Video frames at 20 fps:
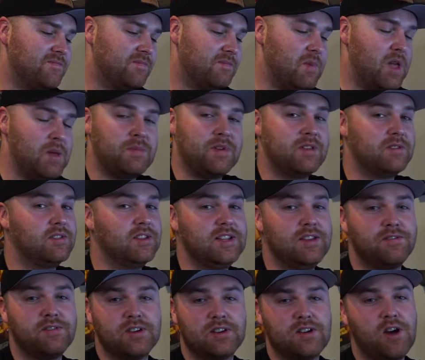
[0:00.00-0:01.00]
maybe
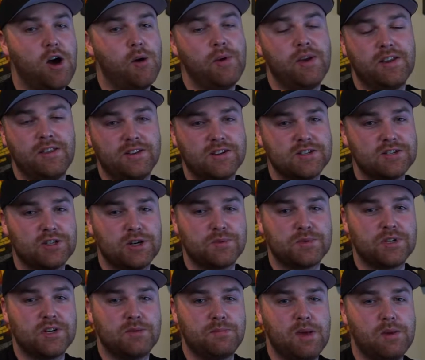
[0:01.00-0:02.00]
leave a comment in the
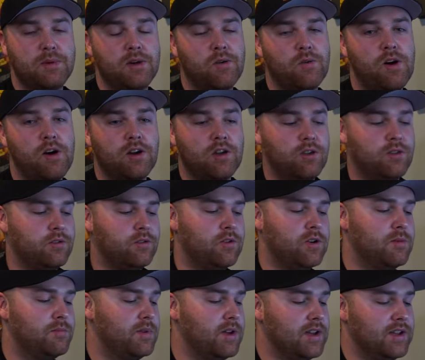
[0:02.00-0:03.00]
description and maybe I'll walk you through
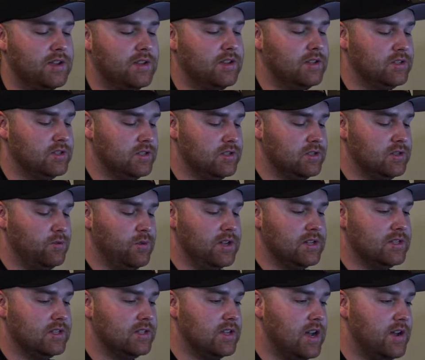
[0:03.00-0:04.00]
it, but it's just a
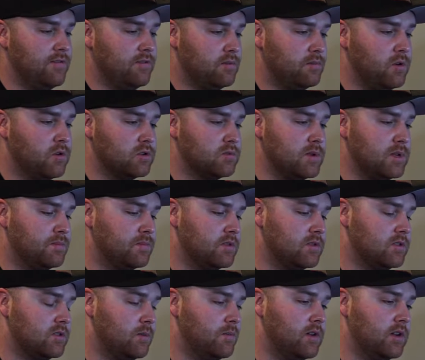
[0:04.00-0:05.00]
waste of time for most people,
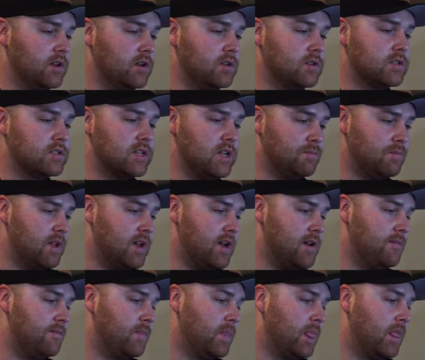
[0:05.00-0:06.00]
so I'm not going to skip that.
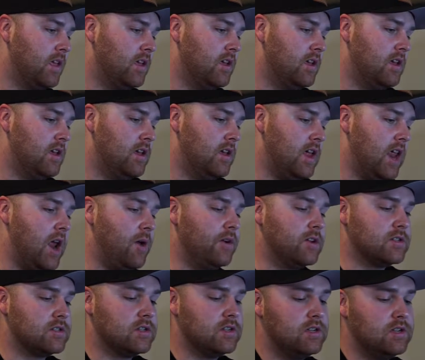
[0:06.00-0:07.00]

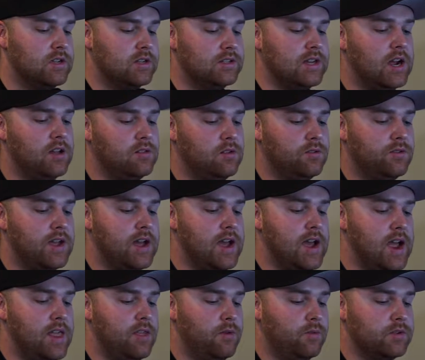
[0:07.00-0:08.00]
Anyways, download that,
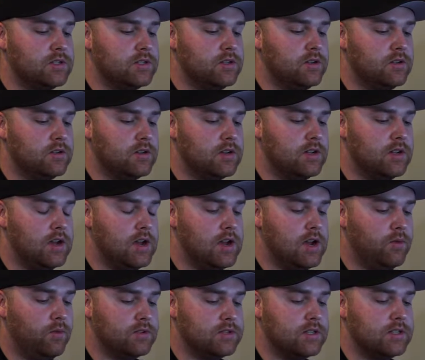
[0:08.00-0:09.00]
and then once you go to
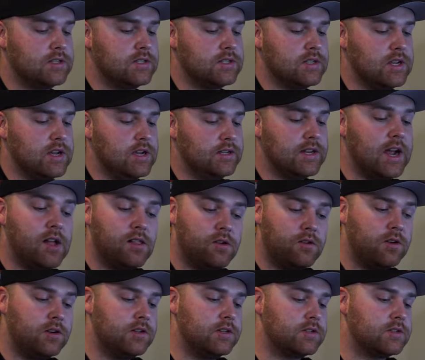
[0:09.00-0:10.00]
once it's
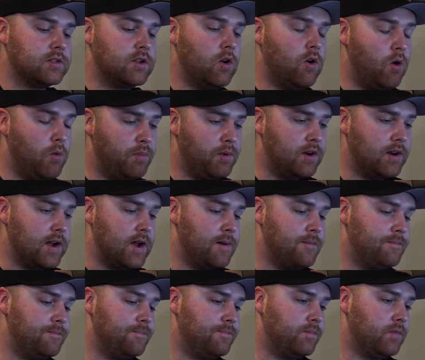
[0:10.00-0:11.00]
downloaded, you just open it
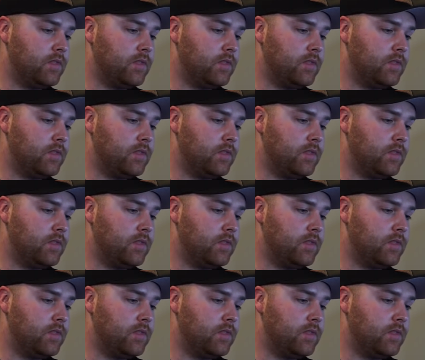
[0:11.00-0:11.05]
up,